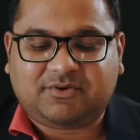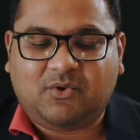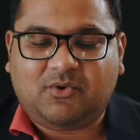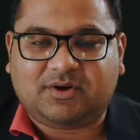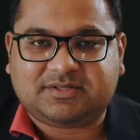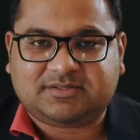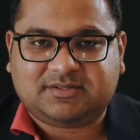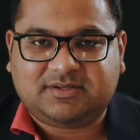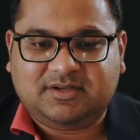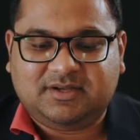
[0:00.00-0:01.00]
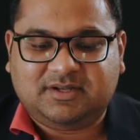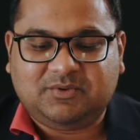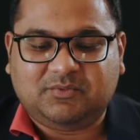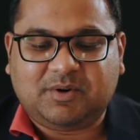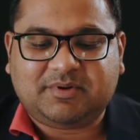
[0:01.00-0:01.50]
course, the
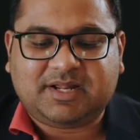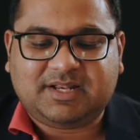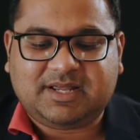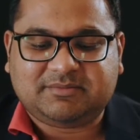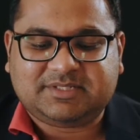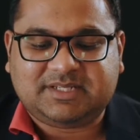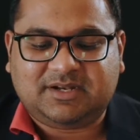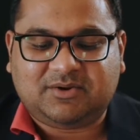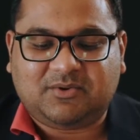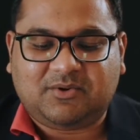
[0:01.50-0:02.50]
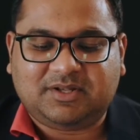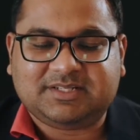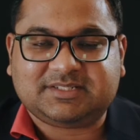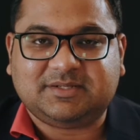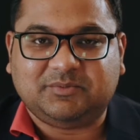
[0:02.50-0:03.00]
woman and them saying all
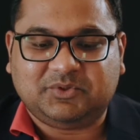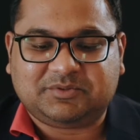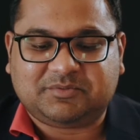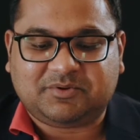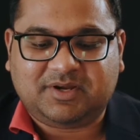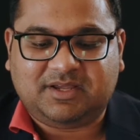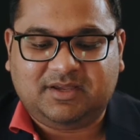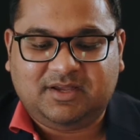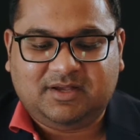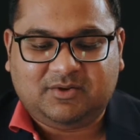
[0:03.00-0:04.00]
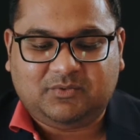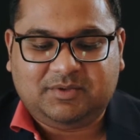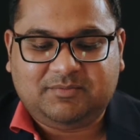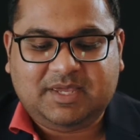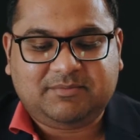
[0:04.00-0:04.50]
this in Bhojpuri. We
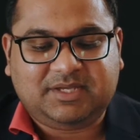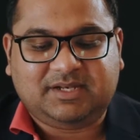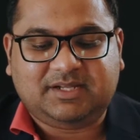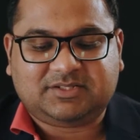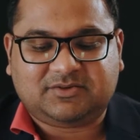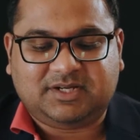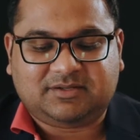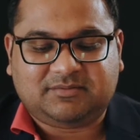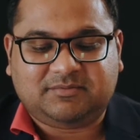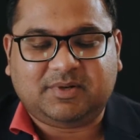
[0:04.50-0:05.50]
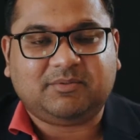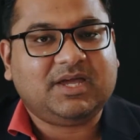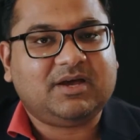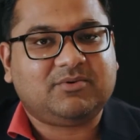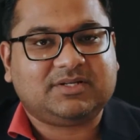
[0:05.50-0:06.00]
may be illiterate, but we
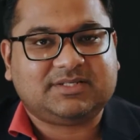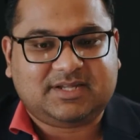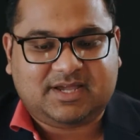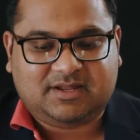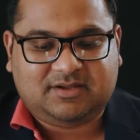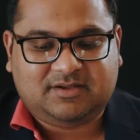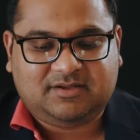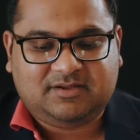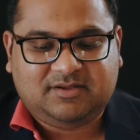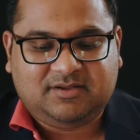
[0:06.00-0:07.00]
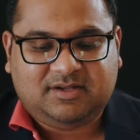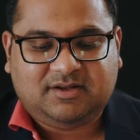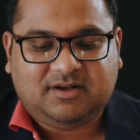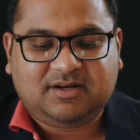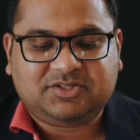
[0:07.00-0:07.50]
are what to dead.
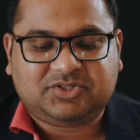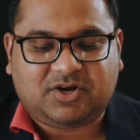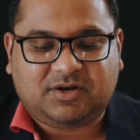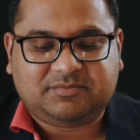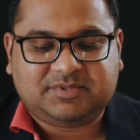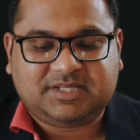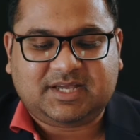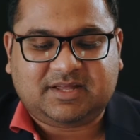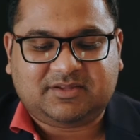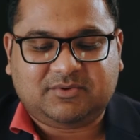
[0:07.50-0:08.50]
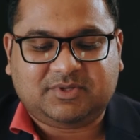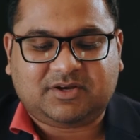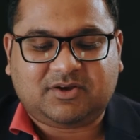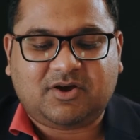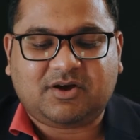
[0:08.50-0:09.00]
Her job, together with a
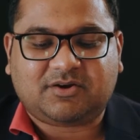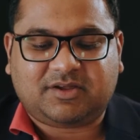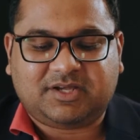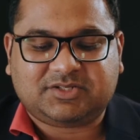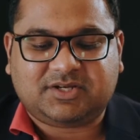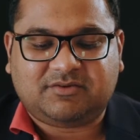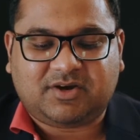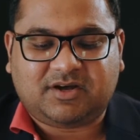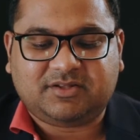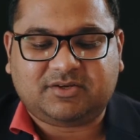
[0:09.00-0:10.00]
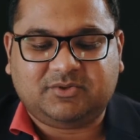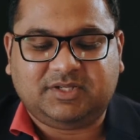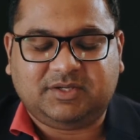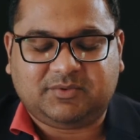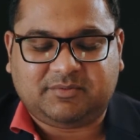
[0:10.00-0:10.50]
congregation of other
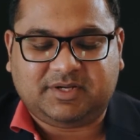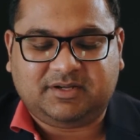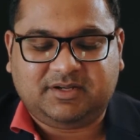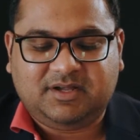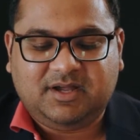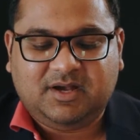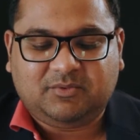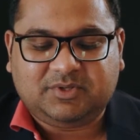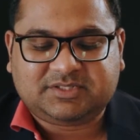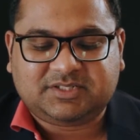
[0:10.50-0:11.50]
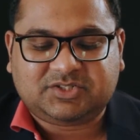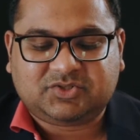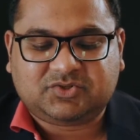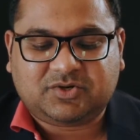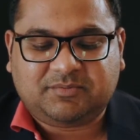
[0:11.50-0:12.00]
coolie women, was to
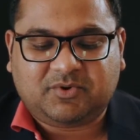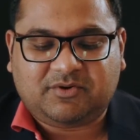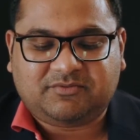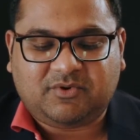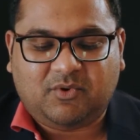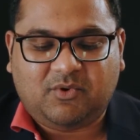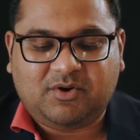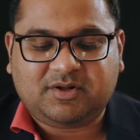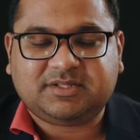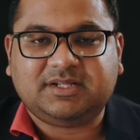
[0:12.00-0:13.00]
strip off all the